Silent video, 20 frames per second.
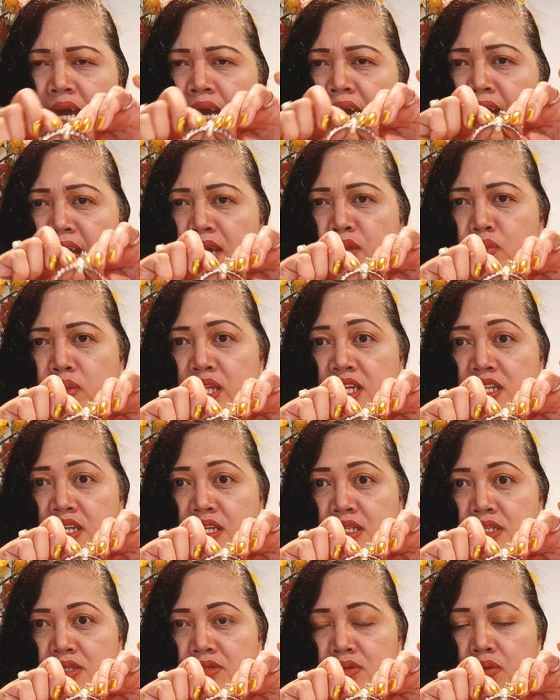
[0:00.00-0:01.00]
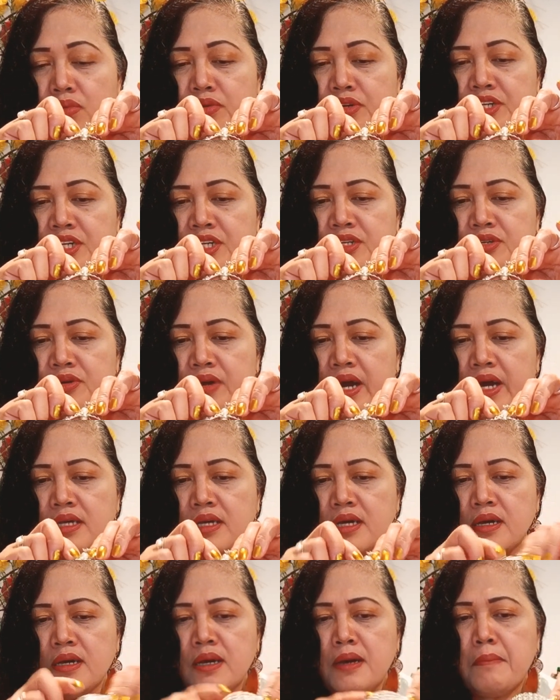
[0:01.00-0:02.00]
And when it is already dry,
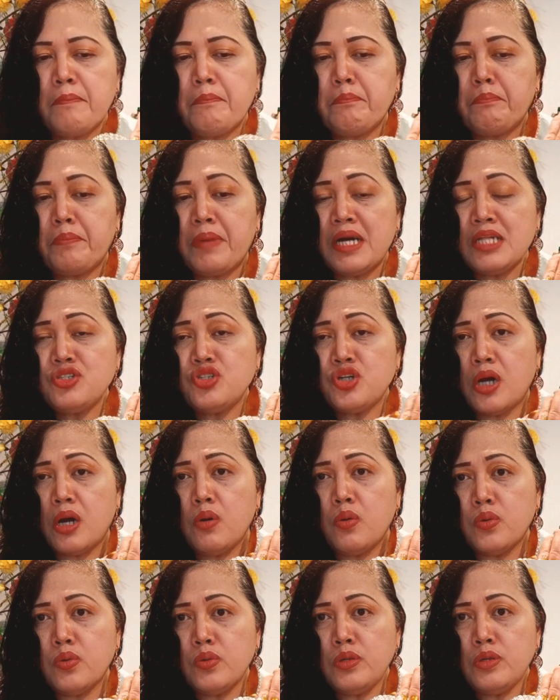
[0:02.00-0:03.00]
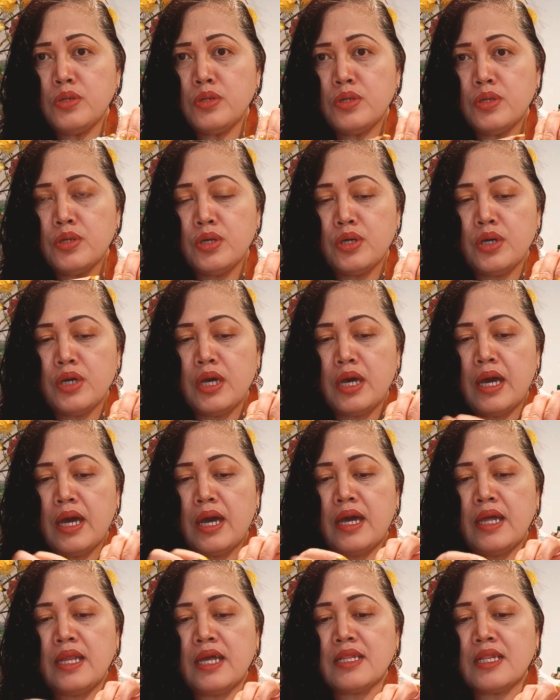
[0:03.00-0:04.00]
punch a hole
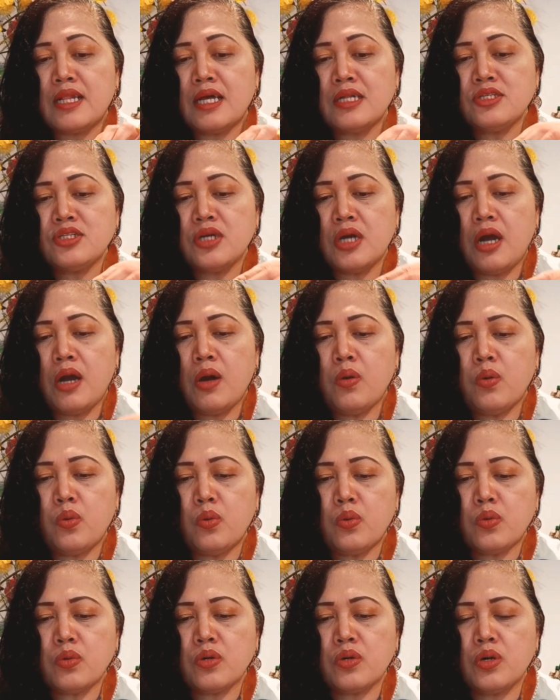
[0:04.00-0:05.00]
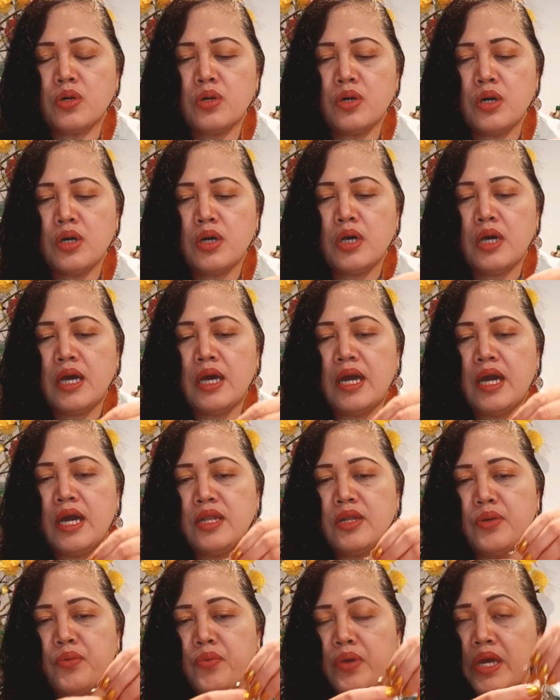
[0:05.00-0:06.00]
and attach a hook and
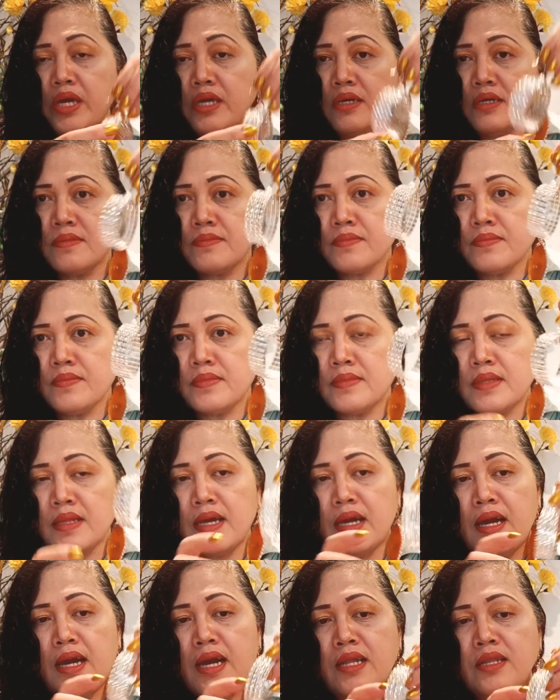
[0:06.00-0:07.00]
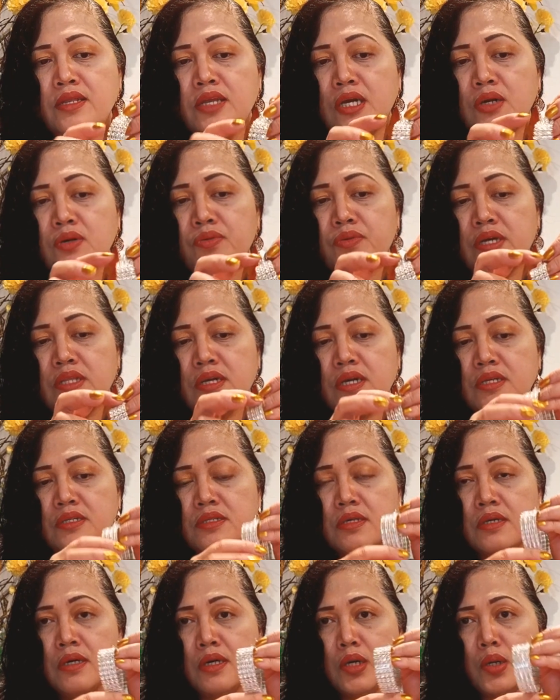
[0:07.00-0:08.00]
a ring and decorate it
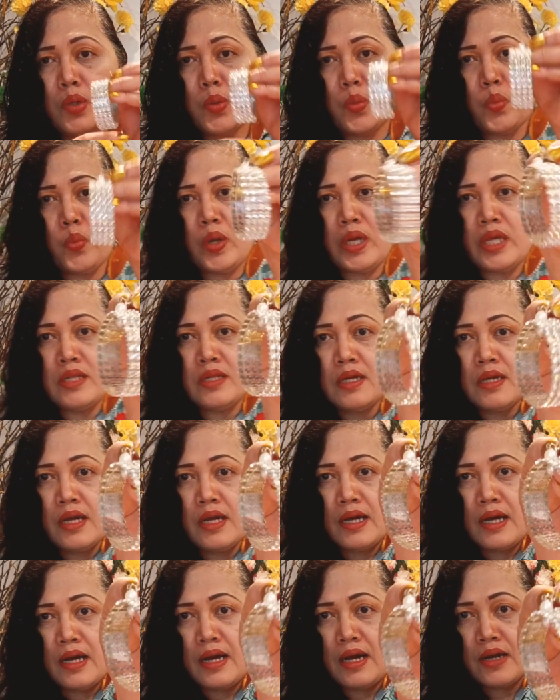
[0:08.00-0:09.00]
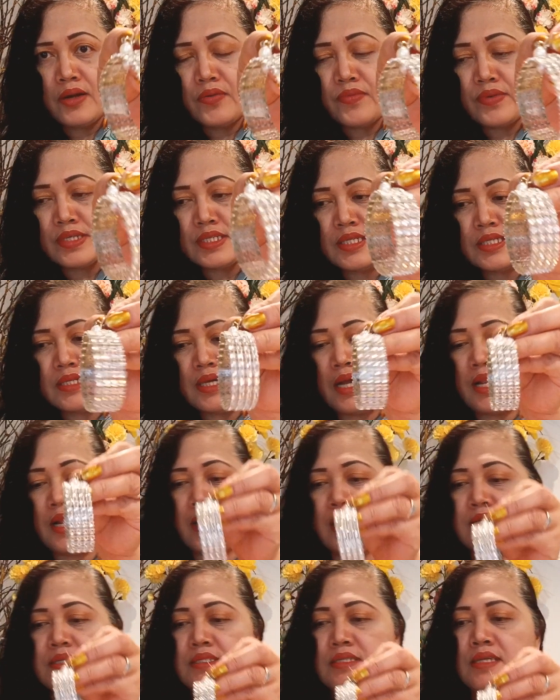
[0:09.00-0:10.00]
with a crystal
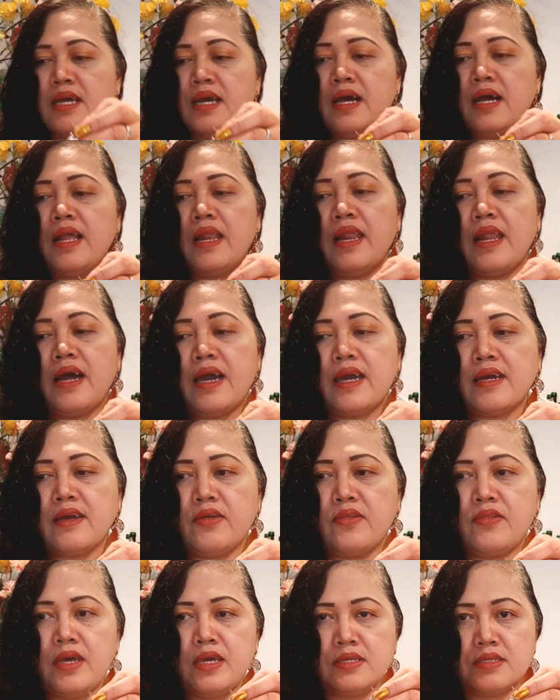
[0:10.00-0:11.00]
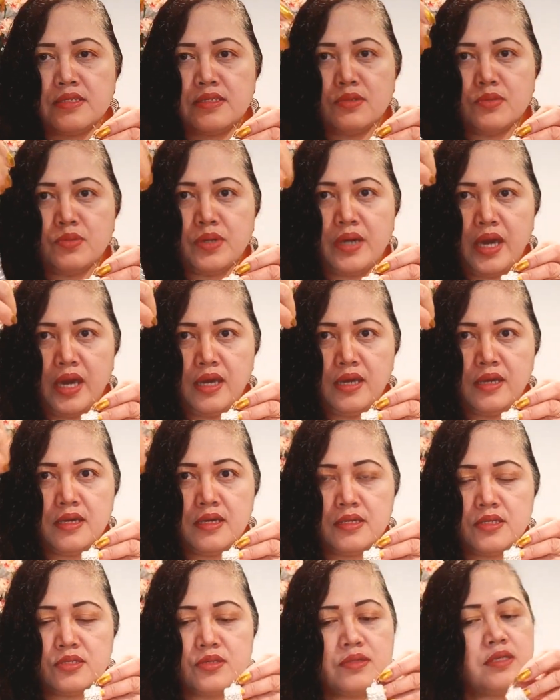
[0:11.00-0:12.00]
lace like this. Okay,
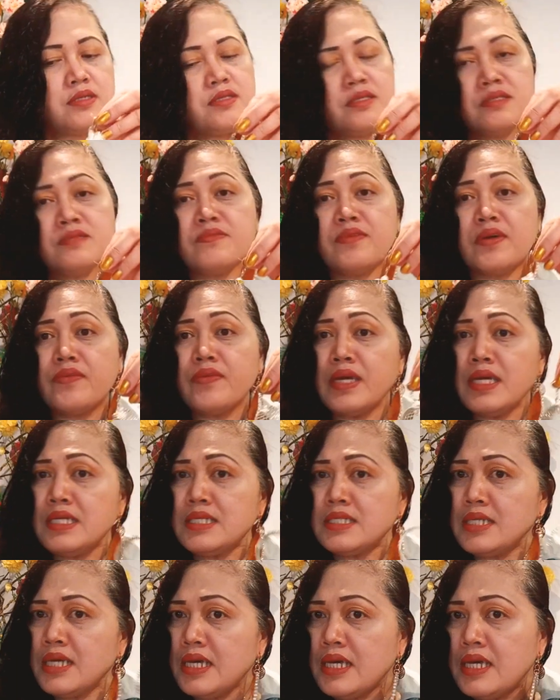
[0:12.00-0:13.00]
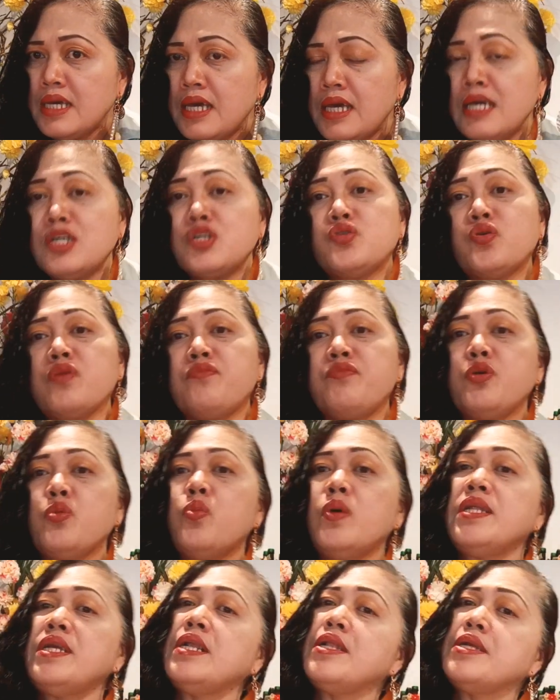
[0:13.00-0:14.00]
so this is very easy. So if you
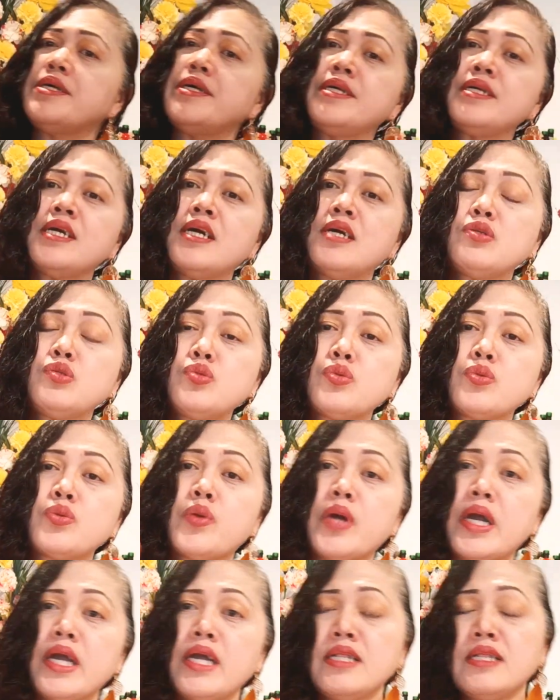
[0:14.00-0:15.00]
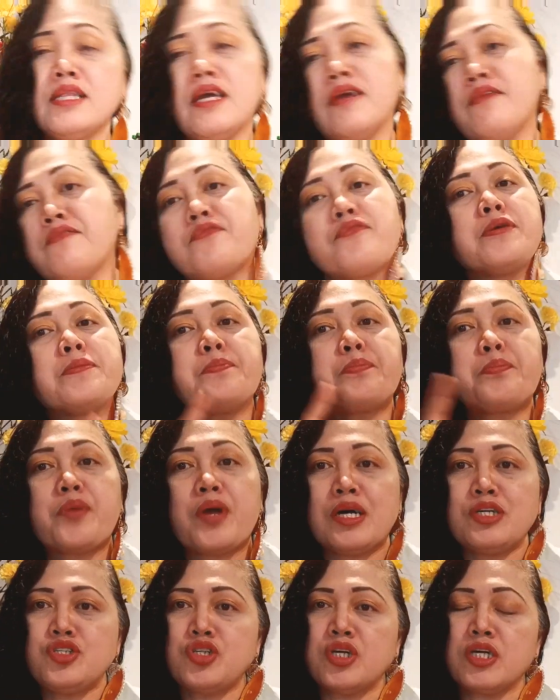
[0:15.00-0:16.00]
want to learn how to create different
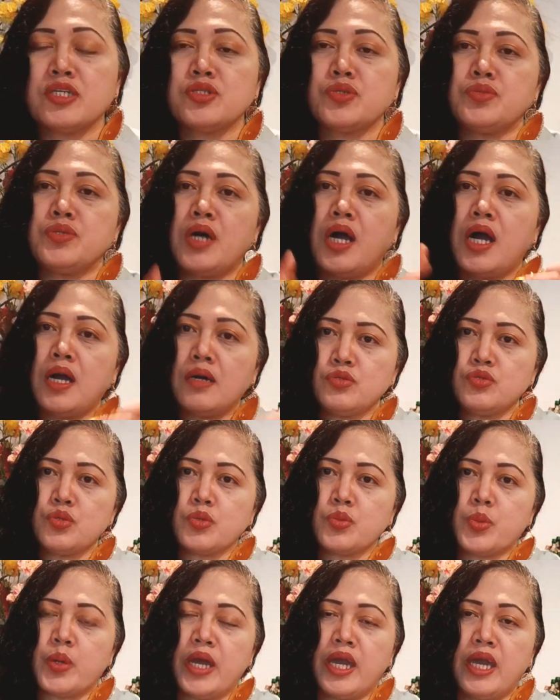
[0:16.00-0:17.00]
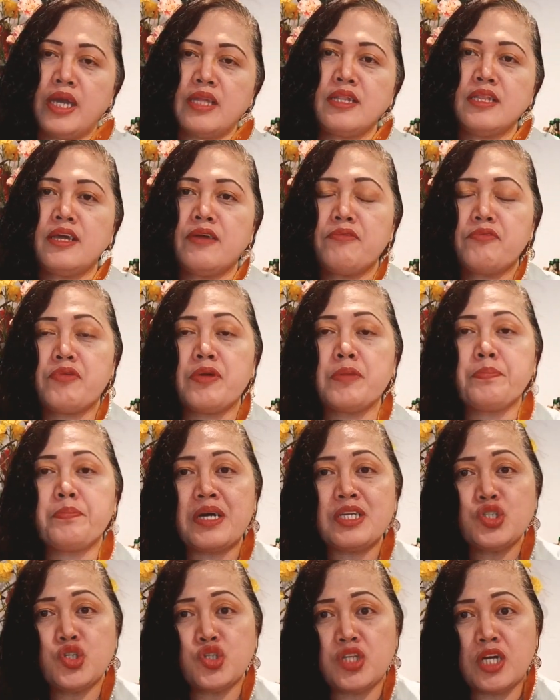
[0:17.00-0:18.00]
projects and how to create different
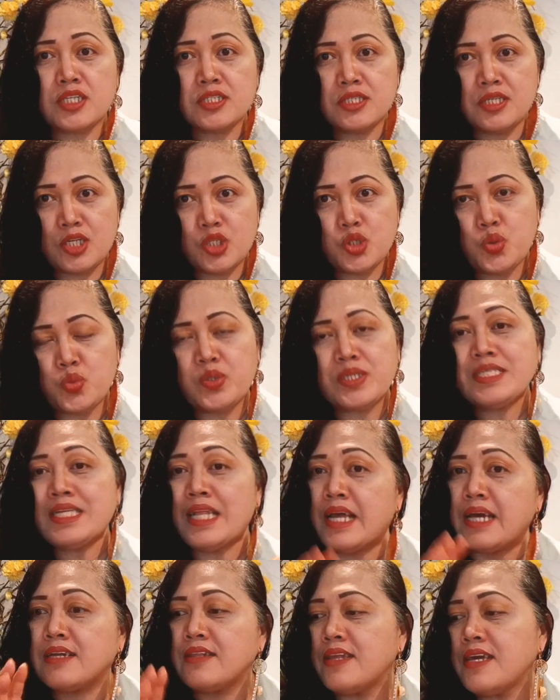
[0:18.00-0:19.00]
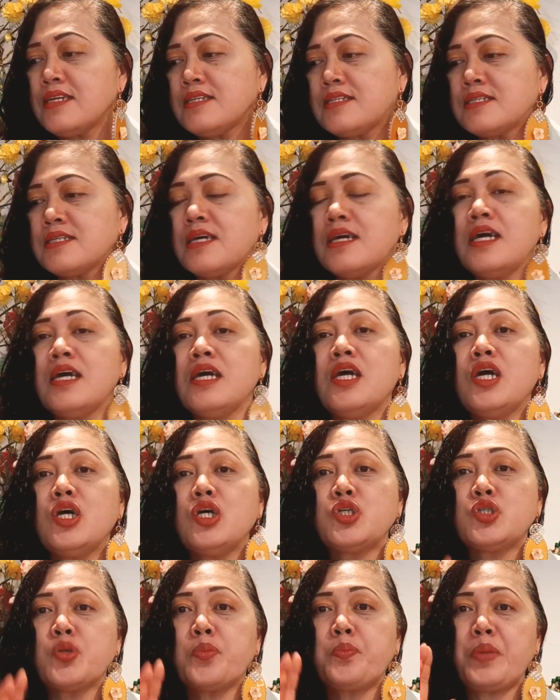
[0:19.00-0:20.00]
fashion accessories like this,
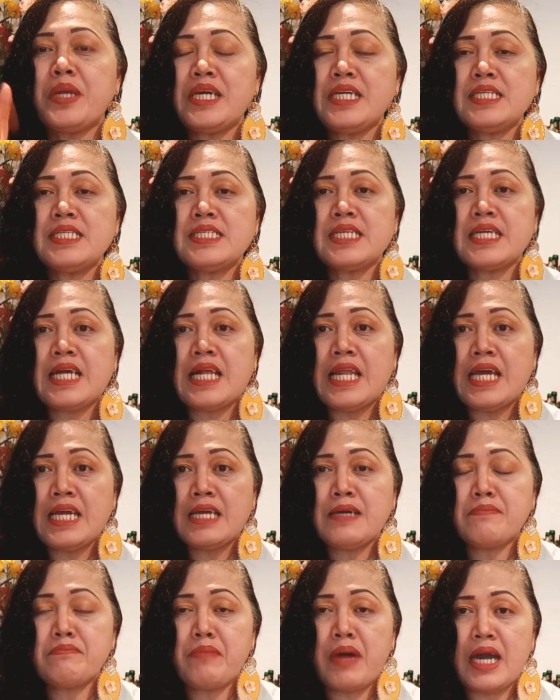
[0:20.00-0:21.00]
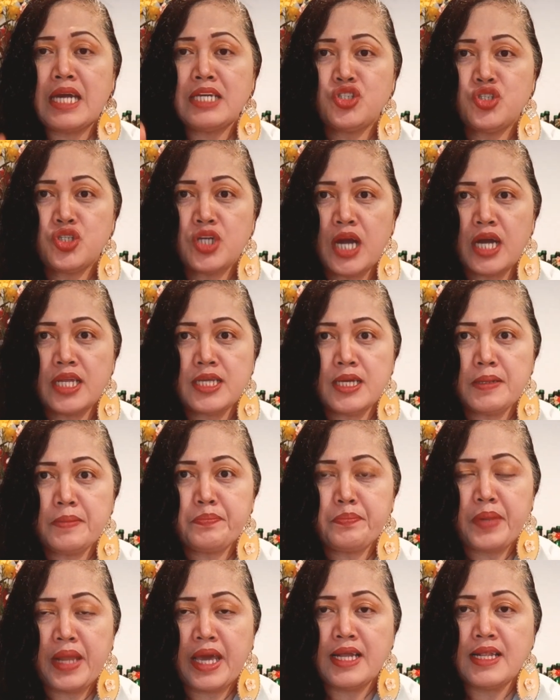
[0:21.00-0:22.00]
so please click my channel
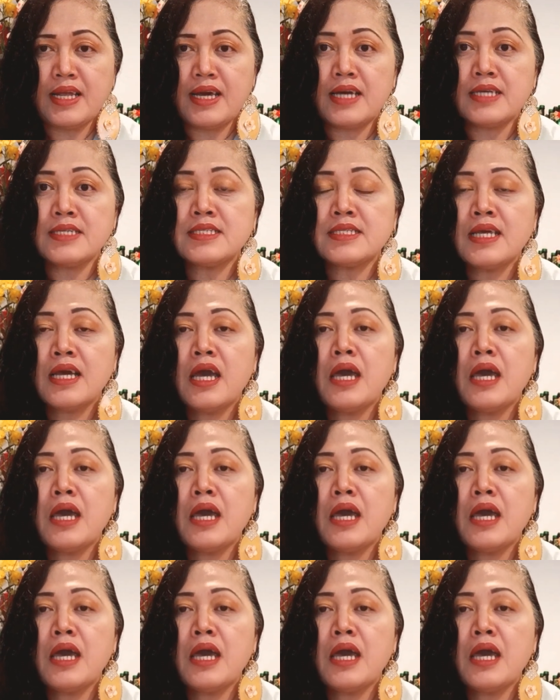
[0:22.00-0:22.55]
playlist